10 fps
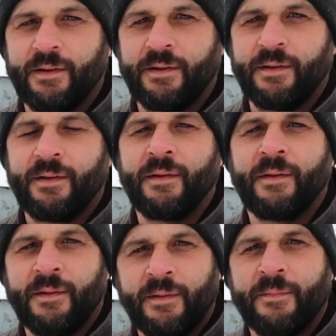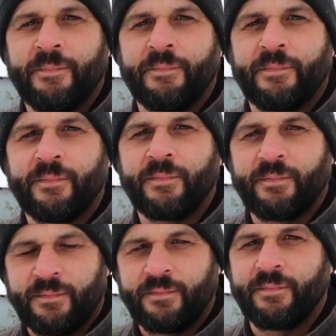
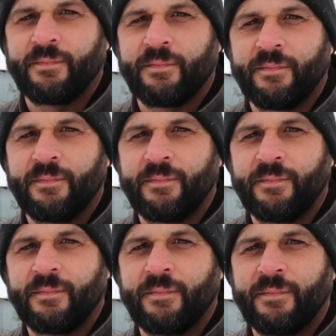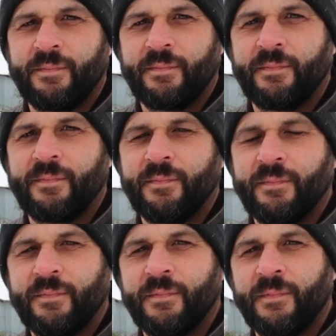
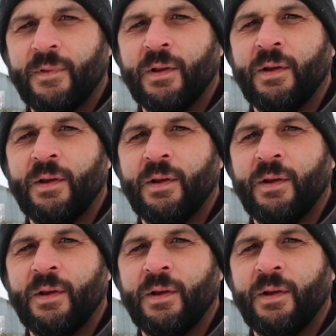No words are spoken by the person on screen.